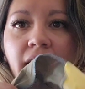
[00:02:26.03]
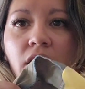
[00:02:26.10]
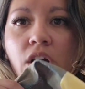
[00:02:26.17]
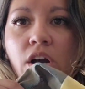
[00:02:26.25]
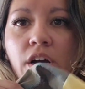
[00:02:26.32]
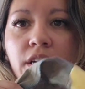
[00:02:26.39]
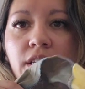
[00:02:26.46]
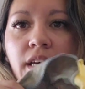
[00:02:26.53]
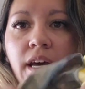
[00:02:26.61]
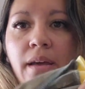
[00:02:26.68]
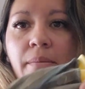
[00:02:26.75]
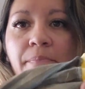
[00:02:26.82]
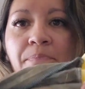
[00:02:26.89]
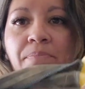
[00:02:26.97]
I had a hard
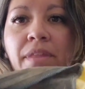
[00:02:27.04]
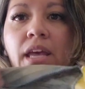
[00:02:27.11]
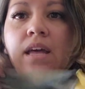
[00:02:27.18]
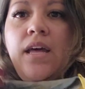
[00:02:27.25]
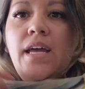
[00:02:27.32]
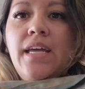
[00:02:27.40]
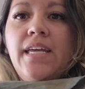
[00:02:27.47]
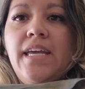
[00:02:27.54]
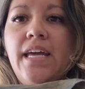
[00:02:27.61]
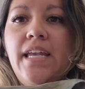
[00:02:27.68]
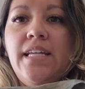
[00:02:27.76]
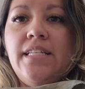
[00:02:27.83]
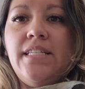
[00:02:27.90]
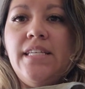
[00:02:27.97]
time
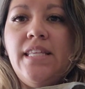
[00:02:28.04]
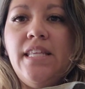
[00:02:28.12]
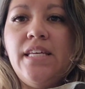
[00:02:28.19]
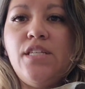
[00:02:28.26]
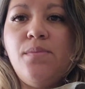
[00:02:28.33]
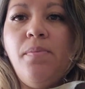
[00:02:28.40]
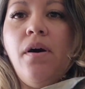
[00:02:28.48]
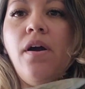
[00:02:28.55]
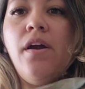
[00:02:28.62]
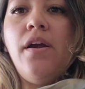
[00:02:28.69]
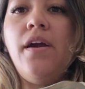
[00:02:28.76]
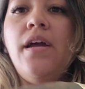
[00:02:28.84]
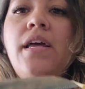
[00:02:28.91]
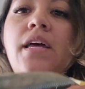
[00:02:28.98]
getting to this
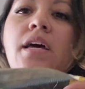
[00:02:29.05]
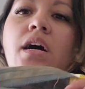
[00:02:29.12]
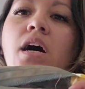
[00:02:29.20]
part